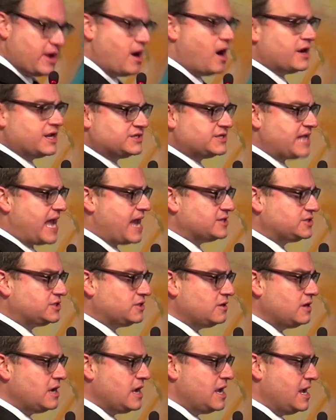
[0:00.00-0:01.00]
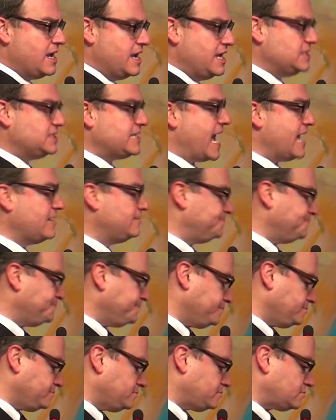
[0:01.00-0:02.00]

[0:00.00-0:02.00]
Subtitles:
honest answer. He said,